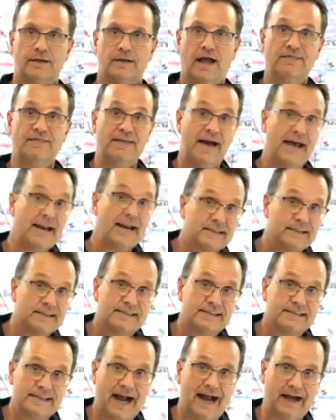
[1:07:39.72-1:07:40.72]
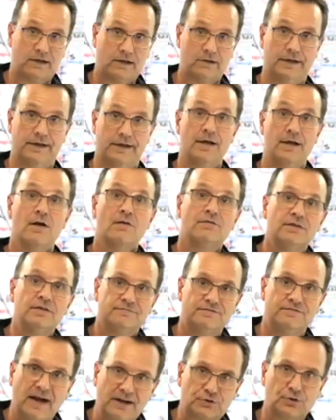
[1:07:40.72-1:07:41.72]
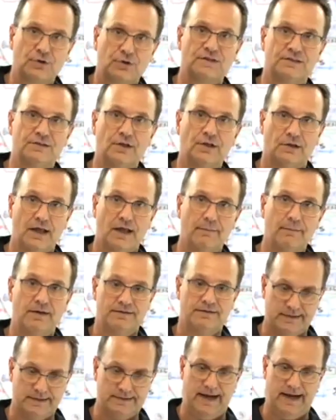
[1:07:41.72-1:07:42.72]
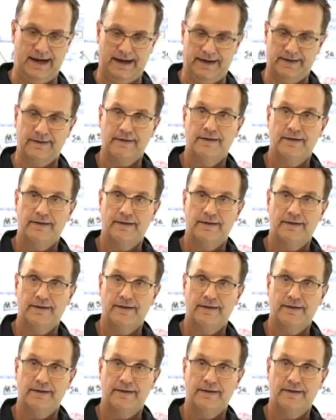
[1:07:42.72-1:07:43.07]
And that is exactly the veteran's dilemma today.